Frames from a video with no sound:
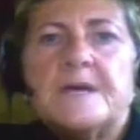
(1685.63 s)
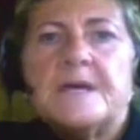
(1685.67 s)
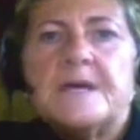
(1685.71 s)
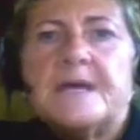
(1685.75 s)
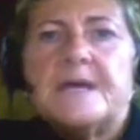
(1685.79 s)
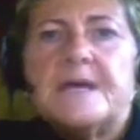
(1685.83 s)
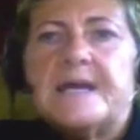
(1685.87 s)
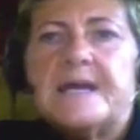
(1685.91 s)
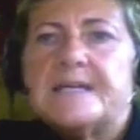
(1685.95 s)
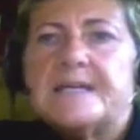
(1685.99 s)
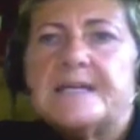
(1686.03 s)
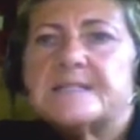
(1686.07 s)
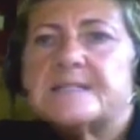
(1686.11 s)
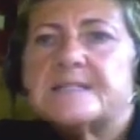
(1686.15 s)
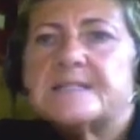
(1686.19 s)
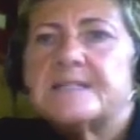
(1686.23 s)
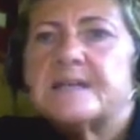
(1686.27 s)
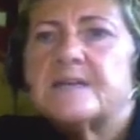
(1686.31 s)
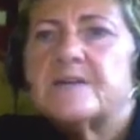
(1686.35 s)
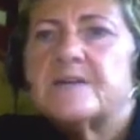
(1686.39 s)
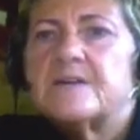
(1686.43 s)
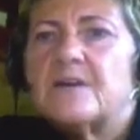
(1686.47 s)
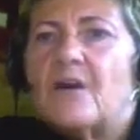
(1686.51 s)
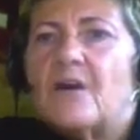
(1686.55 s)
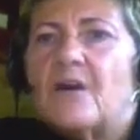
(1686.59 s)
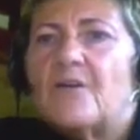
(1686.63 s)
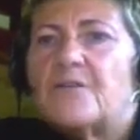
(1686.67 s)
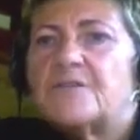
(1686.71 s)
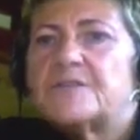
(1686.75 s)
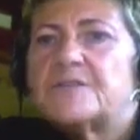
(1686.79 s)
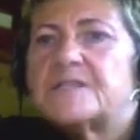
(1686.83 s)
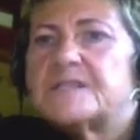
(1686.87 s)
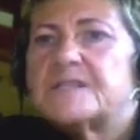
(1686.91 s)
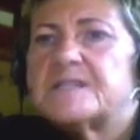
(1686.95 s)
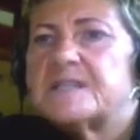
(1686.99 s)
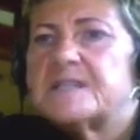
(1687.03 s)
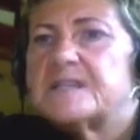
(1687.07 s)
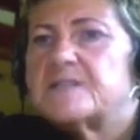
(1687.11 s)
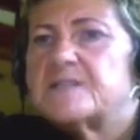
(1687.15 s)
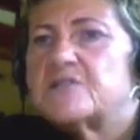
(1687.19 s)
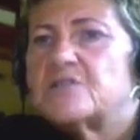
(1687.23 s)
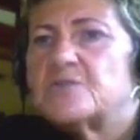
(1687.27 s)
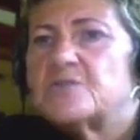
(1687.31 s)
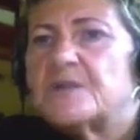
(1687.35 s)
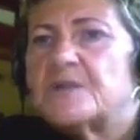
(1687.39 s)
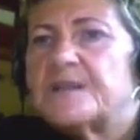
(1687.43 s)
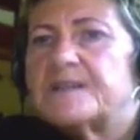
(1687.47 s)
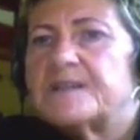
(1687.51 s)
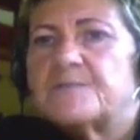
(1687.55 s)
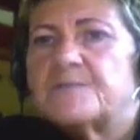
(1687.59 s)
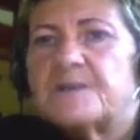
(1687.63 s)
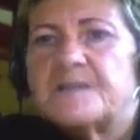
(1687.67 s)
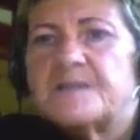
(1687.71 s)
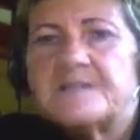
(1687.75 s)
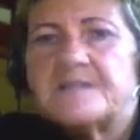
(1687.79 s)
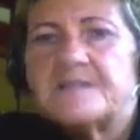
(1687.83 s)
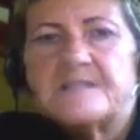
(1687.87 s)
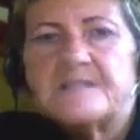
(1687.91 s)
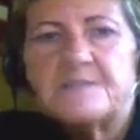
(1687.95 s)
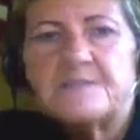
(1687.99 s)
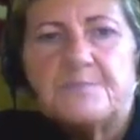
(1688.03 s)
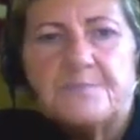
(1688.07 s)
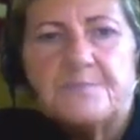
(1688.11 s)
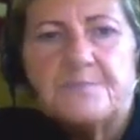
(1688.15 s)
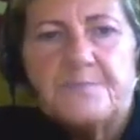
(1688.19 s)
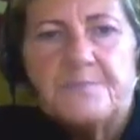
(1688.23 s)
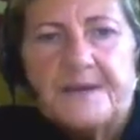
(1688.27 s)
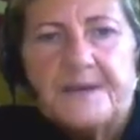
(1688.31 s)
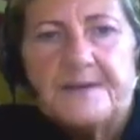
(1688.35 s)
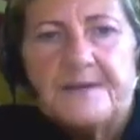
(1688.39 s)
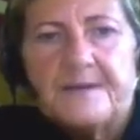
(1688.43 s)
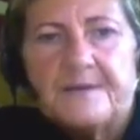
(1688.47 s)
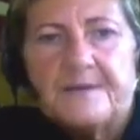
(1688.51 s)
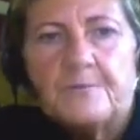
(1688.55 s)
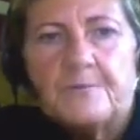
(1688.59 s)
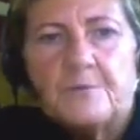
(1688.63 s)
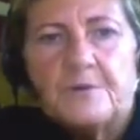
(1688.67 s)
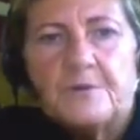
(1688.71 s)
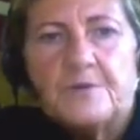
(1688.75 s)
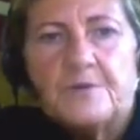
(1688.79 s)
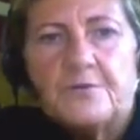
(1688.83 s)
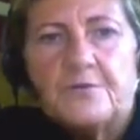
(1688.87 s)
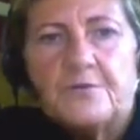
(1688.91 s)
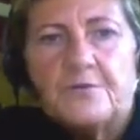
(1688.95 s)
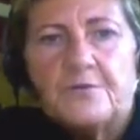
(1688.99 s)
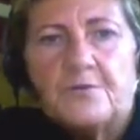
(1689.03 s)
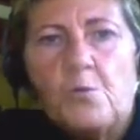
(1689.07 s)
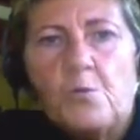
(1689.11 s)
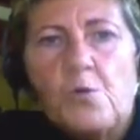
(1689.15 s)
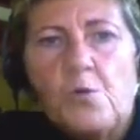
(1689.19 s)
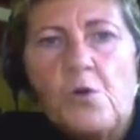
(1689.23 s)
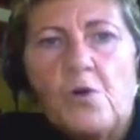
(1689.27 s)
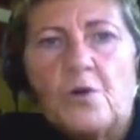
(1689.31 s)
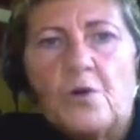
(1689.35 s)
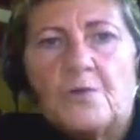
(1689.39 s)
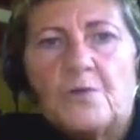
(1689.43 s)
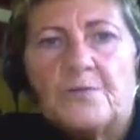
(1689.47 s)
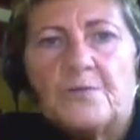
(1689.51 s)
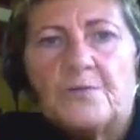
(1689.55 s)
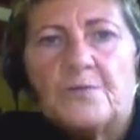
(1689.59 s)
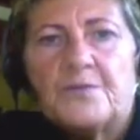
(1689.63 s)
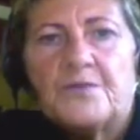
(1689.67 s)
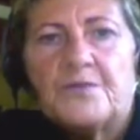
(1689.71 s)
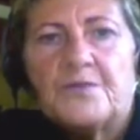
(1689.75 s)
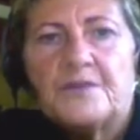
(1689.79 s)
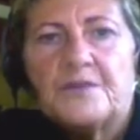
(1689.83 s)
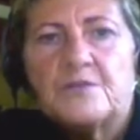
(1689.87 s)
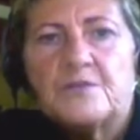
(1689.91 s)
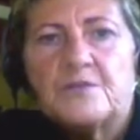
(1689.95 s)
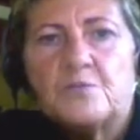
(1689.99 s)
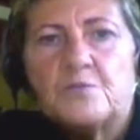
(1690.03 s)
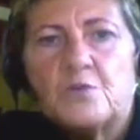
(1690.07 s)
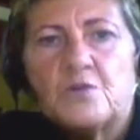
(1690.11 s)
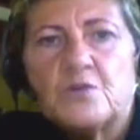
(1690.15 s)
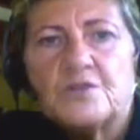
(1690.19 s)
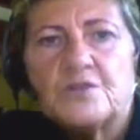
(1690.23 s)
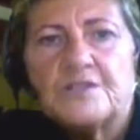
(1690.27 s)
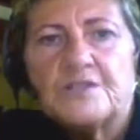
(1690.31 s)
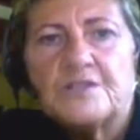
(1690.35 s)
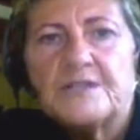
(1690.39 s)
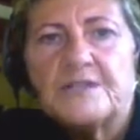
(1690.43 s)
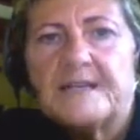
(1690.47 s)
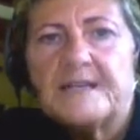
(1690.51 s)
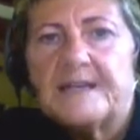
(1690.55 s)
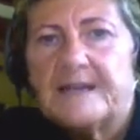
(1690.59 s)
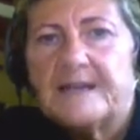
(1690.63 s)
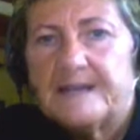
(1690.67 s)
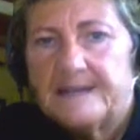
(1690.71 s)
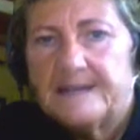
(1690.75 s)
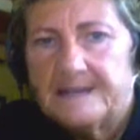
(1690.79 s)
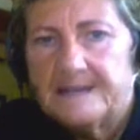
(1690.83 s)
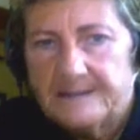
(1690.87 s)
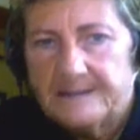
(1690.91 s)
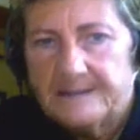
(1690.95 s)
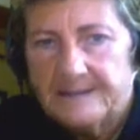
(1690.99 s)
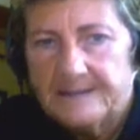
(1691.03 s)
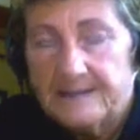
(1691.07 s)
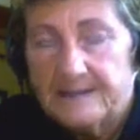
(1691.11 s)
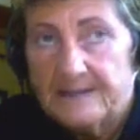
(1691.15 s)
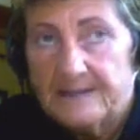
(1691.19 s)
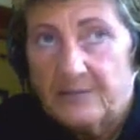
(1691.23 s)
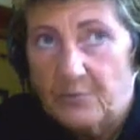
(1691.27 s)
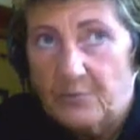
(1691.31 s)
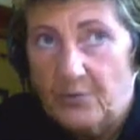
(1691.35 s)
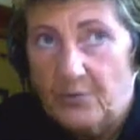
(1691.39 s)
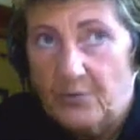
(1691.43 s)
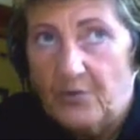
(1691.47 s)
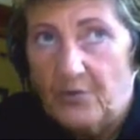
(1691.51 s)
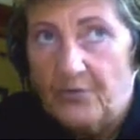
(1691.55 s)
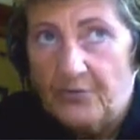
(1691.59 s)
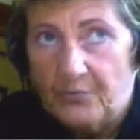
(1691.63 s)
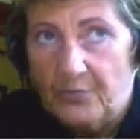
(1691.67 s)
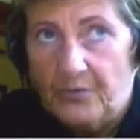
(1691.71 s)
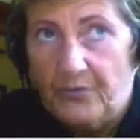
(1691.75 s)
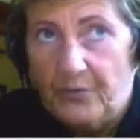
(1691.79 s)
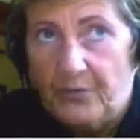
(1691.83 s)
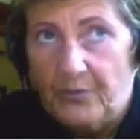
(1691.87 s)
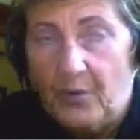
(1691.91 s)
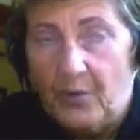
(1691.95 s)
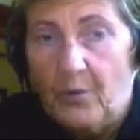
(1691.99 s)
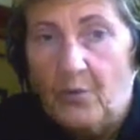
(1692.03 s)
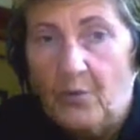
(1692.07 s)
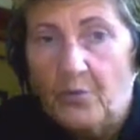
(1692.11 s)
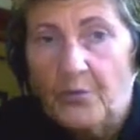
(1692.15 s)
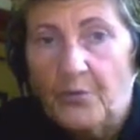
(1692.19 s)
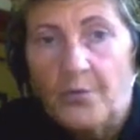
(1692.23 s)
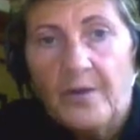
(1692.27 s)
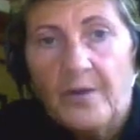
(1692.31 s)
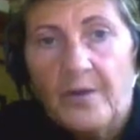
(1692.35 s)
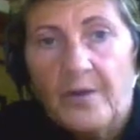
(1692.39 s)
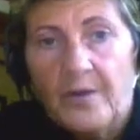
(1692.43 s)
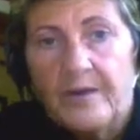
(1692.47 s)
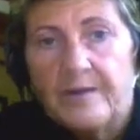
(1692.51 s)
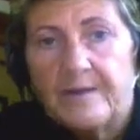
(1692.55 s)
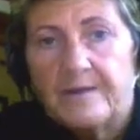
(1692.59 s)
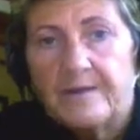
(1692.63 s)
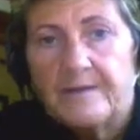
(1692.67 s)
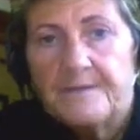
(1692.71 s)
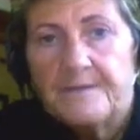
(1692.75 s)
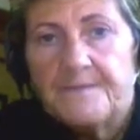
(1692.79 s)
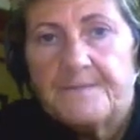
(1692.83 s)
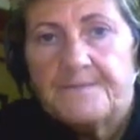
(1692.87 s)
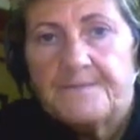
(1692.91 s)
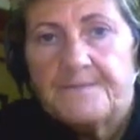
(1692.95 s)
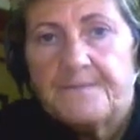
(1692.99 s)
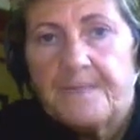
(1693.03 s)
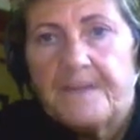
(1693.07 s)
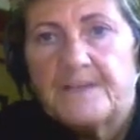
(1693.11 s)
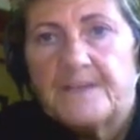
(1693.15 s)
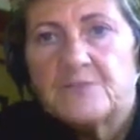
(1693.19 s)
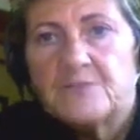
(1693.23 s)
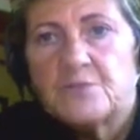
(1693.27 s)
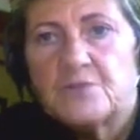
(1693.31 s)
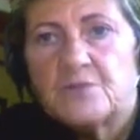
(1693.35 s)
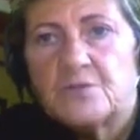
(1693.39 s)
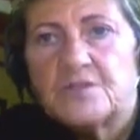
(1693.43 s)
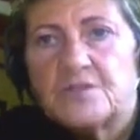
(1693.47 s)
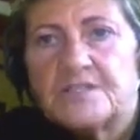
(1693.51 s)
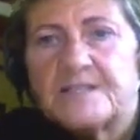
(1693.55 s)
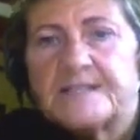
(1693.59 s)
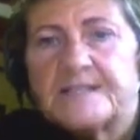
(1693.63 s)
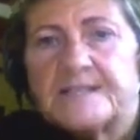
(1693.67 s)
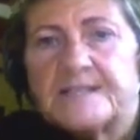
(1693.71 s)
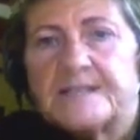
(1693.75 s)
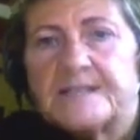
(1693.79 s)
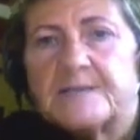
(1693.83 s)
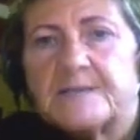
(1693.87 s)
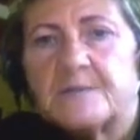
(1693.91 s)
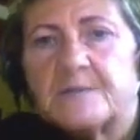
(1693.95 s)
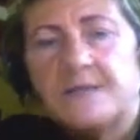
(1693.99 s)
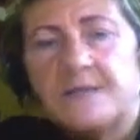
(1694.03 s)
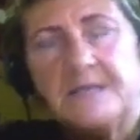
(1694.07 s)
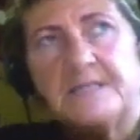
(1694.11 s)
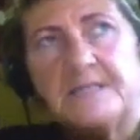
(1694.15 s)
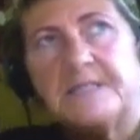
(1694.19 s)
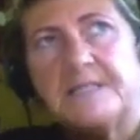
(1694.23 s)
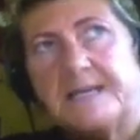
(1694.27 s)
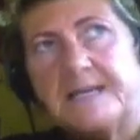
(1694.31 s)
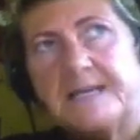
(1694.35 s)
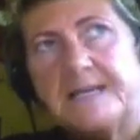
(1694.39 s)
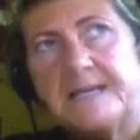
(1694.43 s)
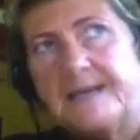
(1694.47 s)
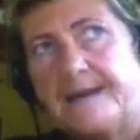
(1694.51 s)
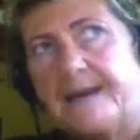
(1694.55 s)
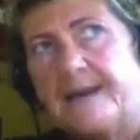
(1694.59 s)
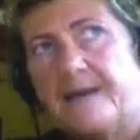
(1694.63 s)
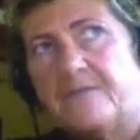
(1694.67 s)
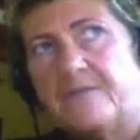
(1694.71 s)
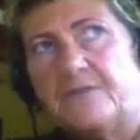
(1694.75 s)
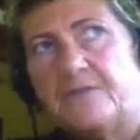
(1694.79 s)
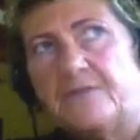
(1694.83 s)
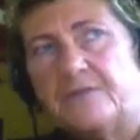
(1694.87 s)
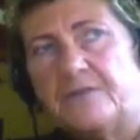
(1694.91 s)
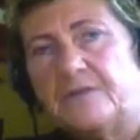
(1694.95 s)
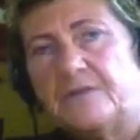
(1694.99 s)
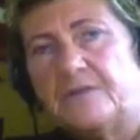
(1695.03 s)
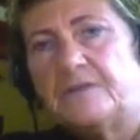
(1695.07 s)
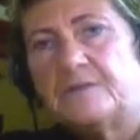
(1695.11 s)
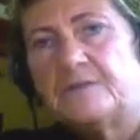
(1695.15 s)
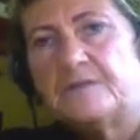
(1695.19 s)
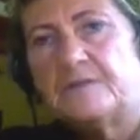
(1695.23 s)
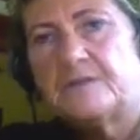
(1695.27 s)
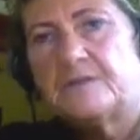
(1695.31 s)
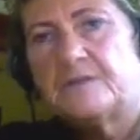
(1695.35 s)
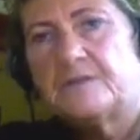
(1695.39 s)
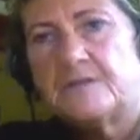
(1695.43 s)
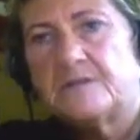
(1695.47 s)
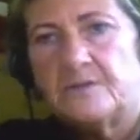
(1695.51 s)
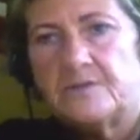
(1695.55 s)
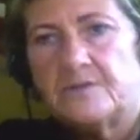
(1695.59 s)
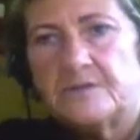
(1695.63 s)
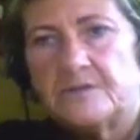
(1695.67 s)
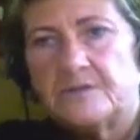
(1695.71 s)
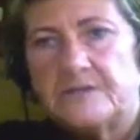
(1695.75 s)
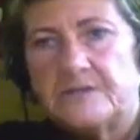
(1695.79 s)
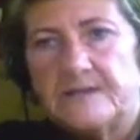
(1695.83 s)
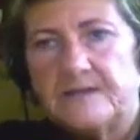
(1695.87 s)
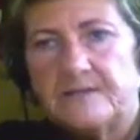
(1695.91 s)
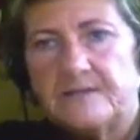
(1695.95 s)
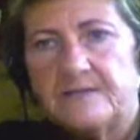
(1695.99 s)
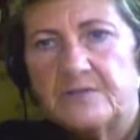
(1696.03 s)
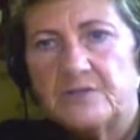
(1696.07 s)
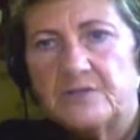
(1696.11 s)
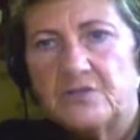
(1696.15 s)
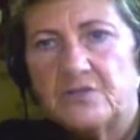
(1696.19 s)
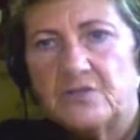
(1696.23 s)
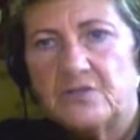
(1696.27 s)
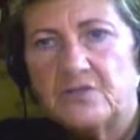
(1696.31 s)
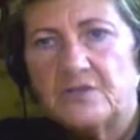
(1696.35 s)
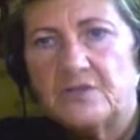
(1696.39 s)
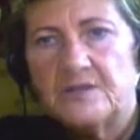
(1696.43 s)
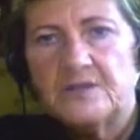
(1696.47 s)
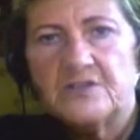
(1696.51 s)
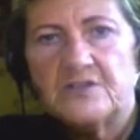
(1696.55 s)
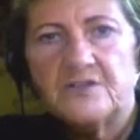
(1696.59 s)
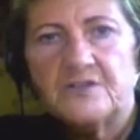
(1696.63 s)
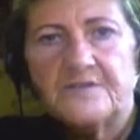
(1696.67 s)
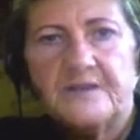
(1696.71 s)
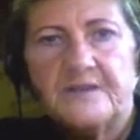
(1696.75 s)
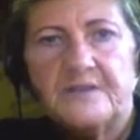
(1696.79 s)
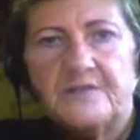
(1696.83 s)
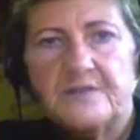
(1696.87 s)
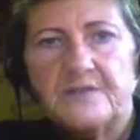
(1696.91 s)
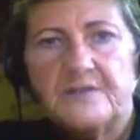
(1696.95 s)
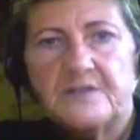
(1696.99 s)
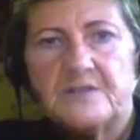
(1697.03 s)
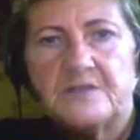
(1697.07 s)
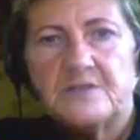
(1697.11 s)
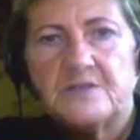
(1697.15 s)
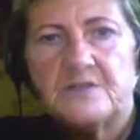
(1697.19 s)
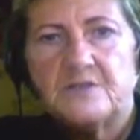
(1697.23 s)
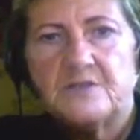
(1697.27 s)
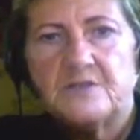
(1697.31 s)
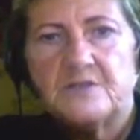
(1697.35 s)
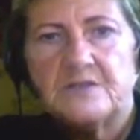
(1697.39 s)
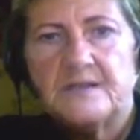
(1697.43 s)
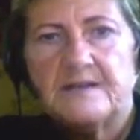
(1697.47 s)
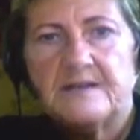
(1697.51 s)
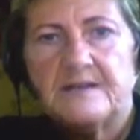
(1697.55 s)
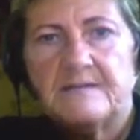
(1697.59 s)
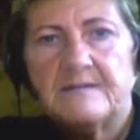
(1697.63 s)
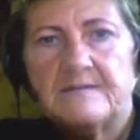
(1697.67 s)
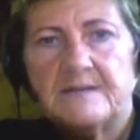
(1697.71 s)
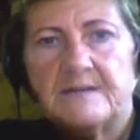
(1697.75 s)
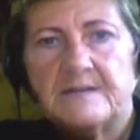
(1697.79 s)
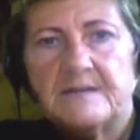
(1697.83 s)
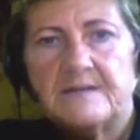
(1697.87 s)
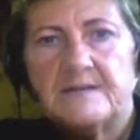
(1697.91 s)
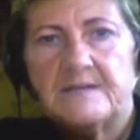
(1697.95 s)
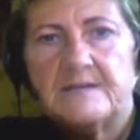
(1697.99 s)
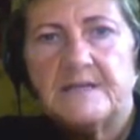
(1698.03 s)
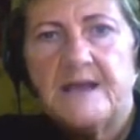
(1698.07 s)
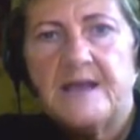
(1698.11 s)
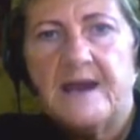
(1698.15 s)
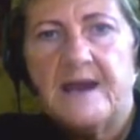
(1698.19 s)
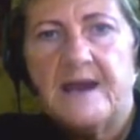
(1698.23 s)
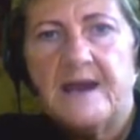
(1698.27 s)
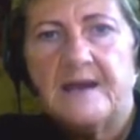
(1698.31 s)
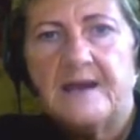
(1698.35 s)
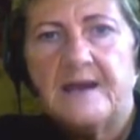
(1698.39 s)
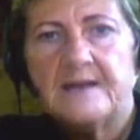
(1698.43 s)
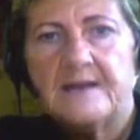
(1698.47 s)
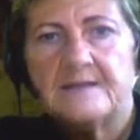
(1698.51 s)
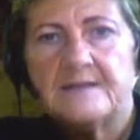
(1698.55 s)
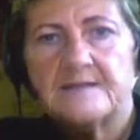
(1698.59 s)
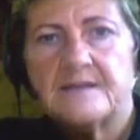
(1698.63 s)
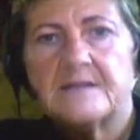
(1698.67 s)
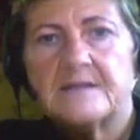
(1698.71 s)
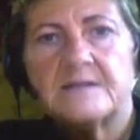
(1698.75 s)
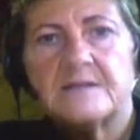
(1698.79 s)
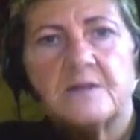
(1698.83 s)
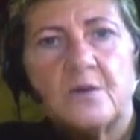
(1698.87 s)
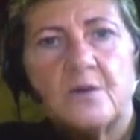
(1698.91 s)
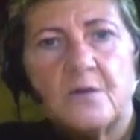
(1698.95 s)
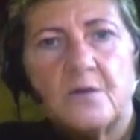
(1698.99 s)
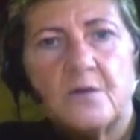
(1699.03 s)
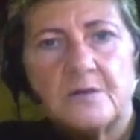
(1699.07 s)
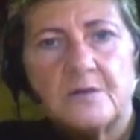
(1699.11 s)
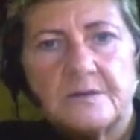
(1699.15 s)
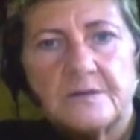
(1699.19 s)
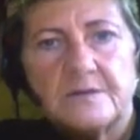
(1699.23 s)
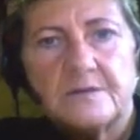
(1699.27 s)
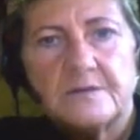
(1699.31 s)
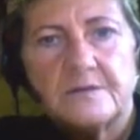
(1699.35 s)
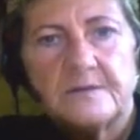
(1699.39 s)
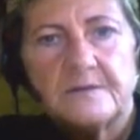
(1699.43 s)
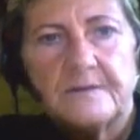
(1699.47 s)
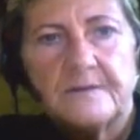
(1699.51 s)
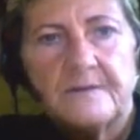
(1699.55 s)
It's obviously, as you would expect, it's better with warmth, it's worse at night, and it's worse with cold weather. It's worse at night because at night everything slows down, the circulation of everything slows down, and the yang is at its lowest.